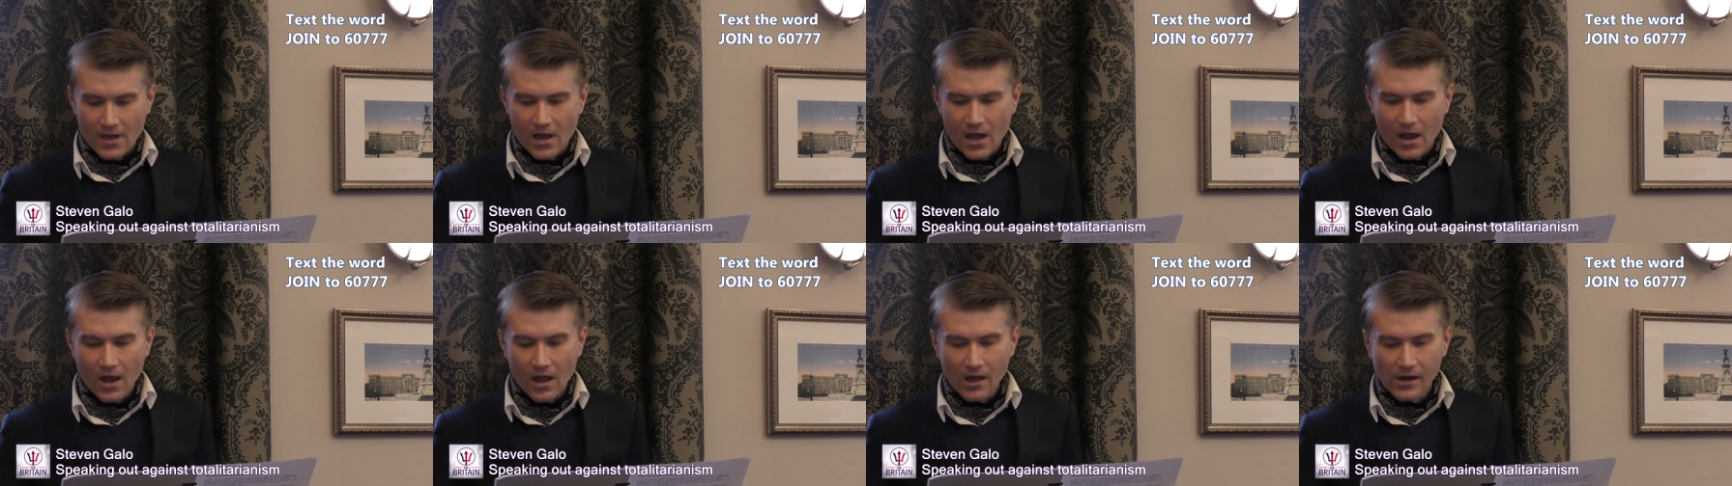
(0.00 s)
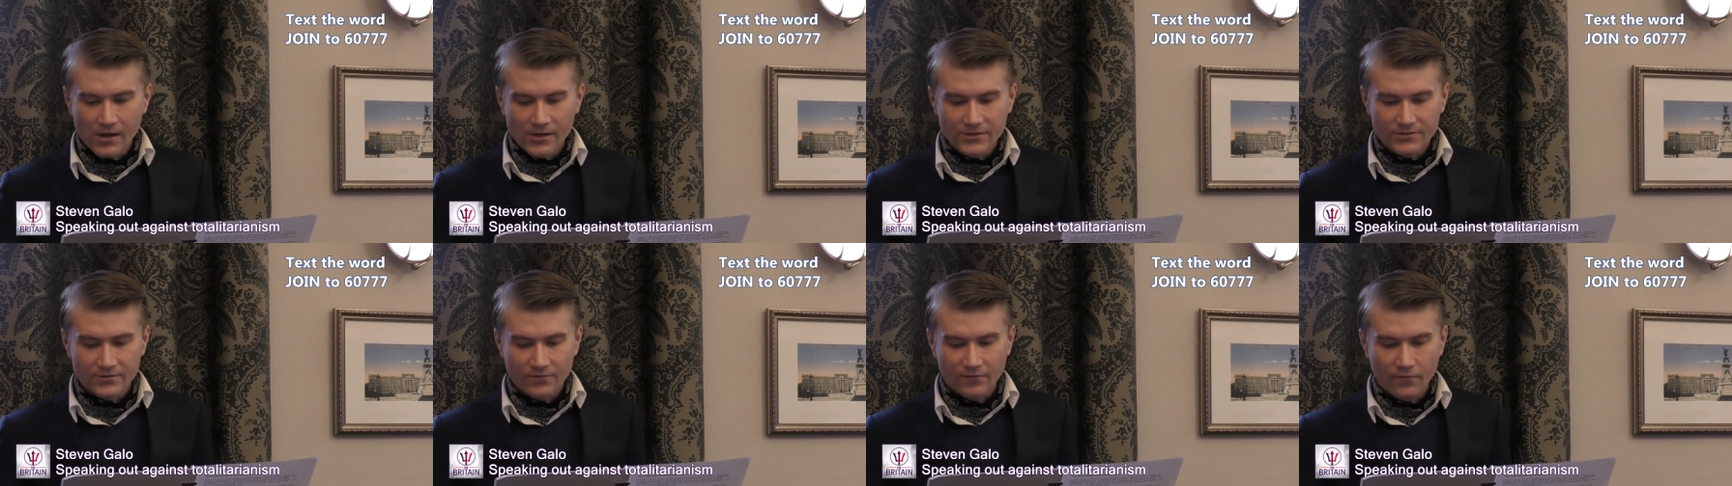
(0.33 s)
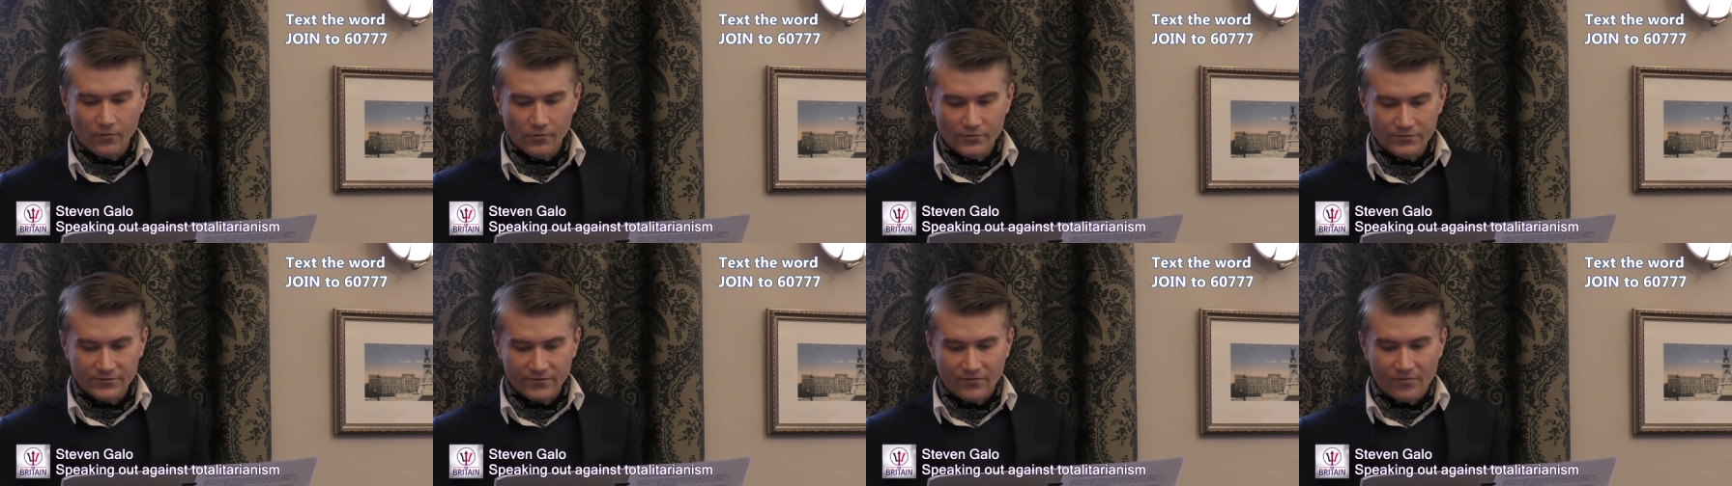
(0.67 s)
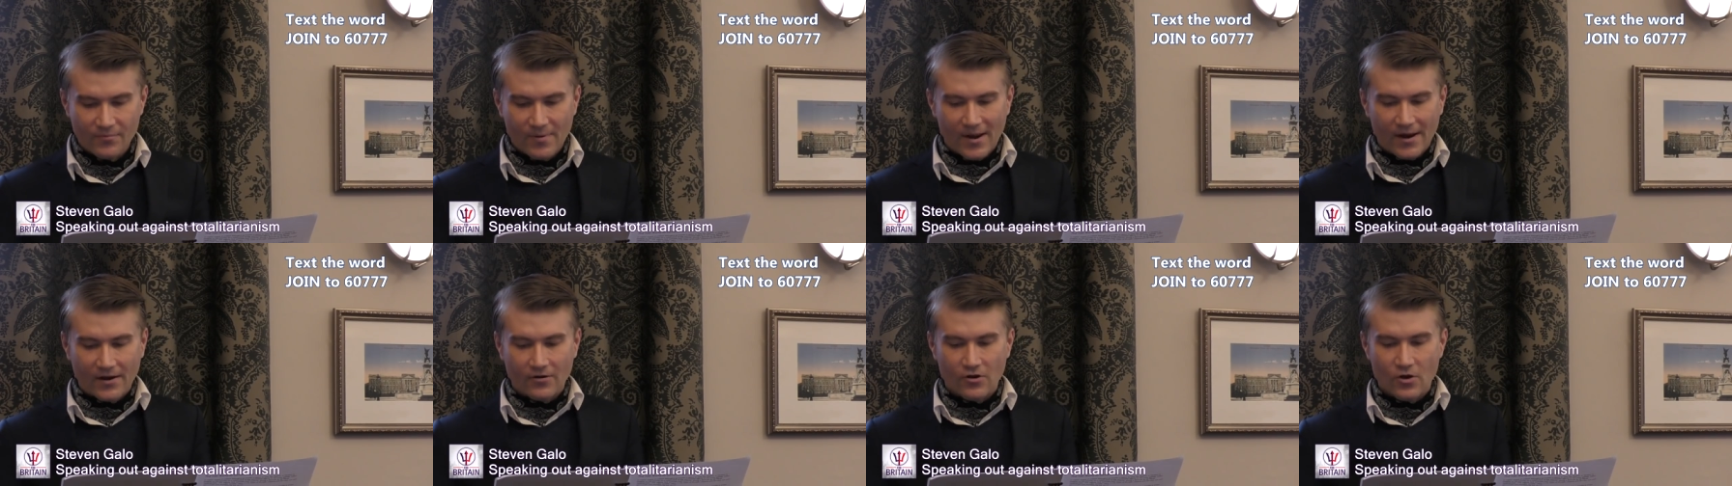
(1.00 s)
Allies of
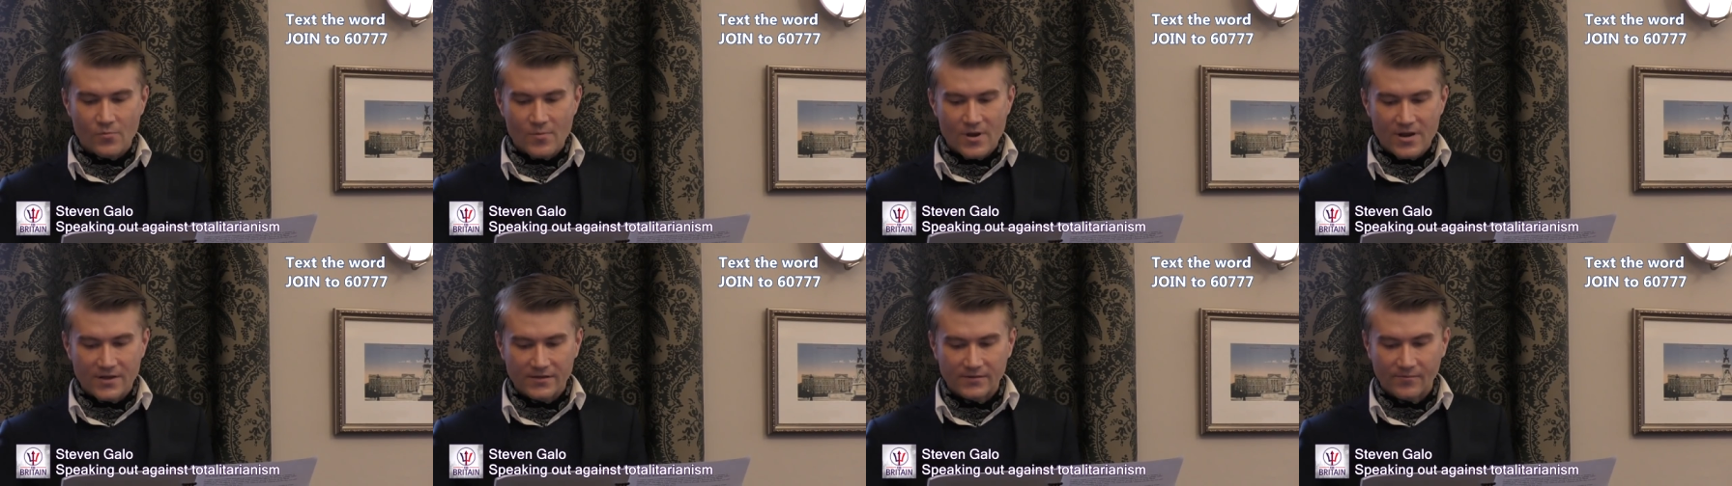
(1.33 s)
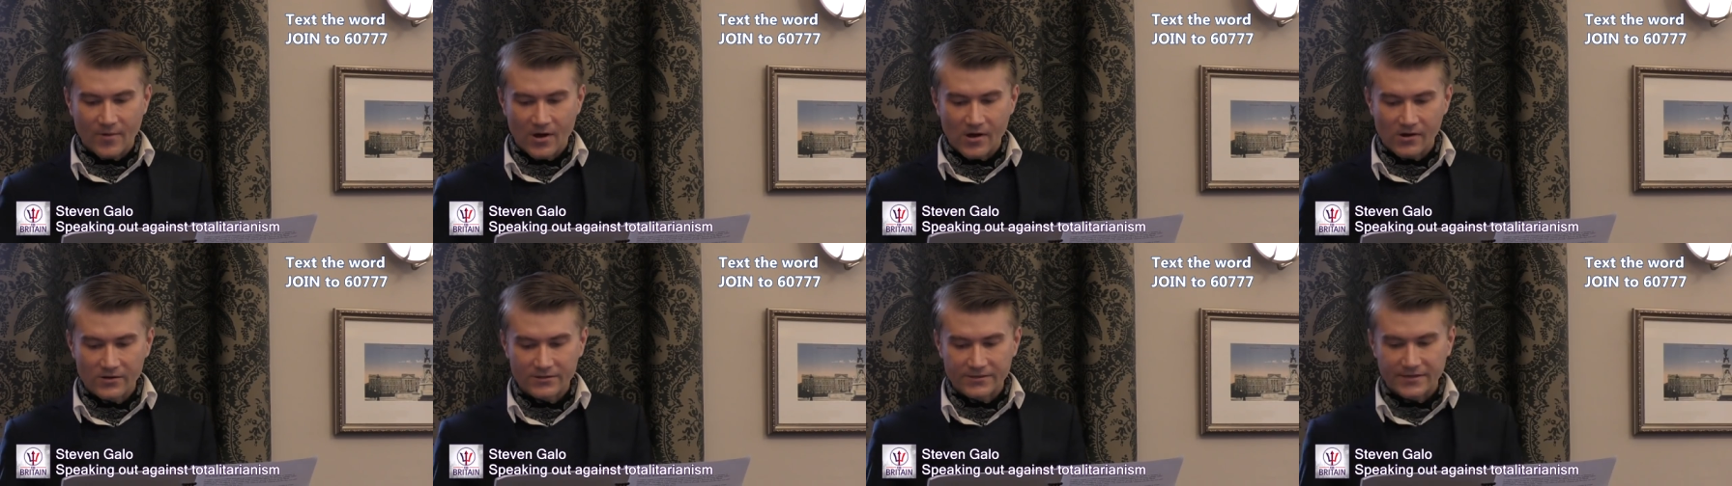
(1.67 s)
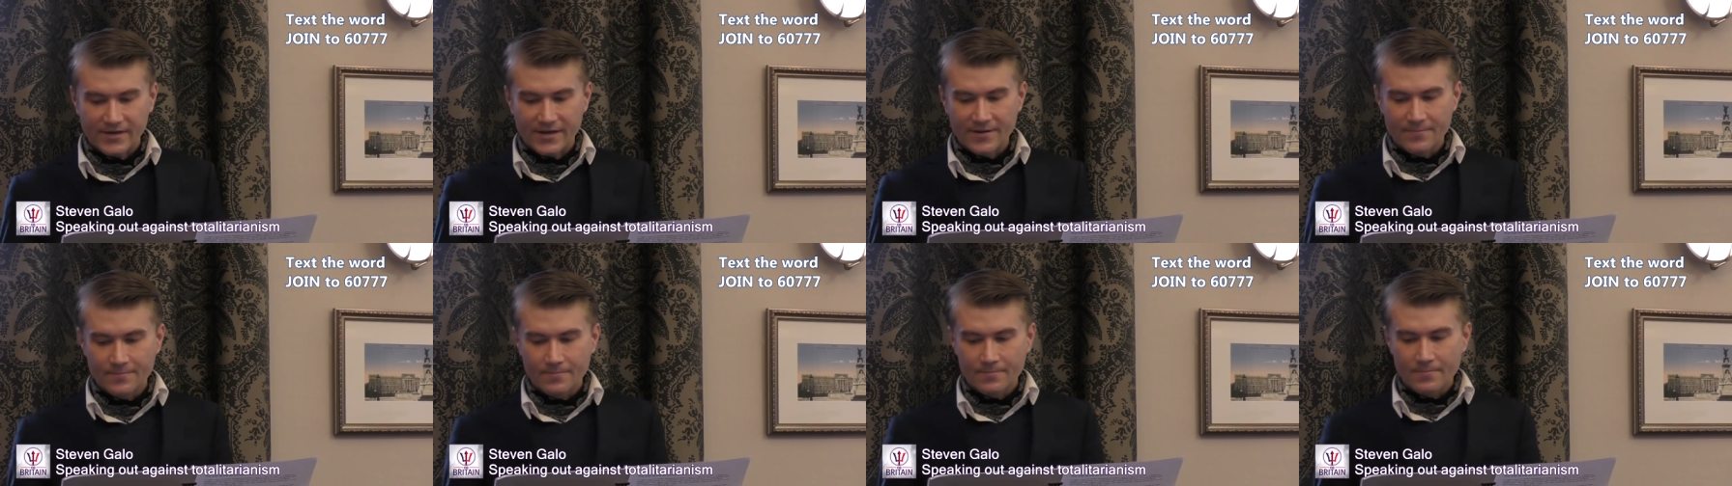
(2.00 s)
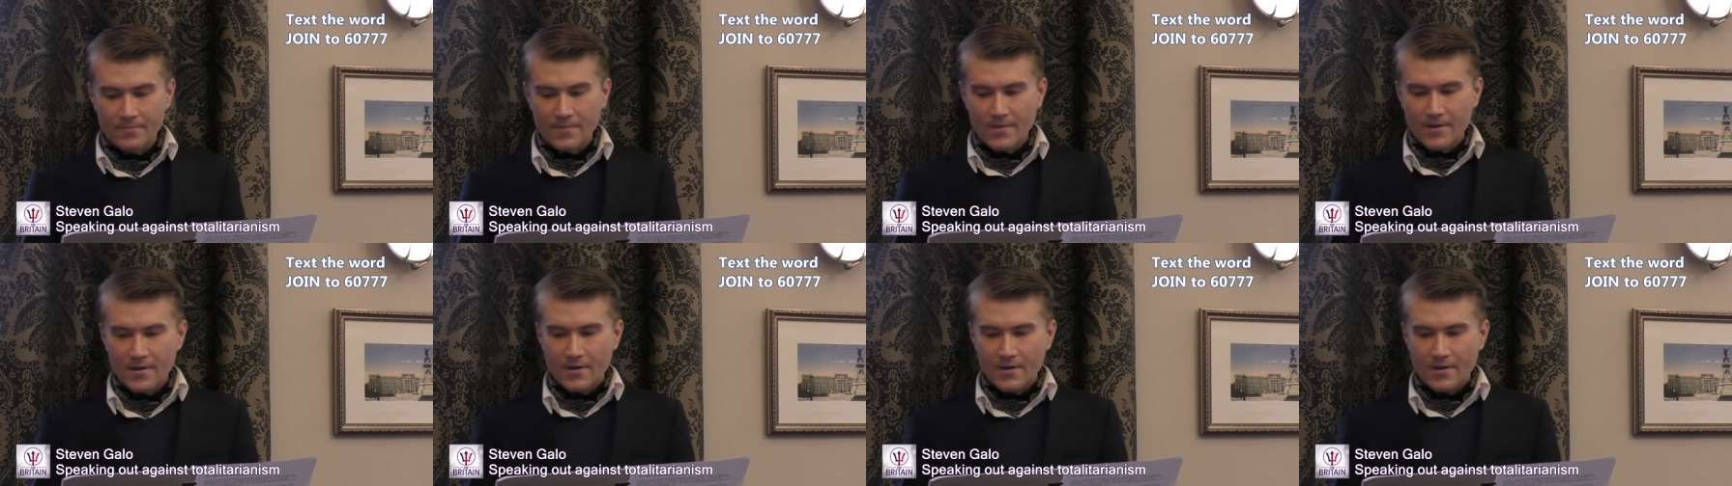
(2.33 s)
Warsaw Pact Communist Party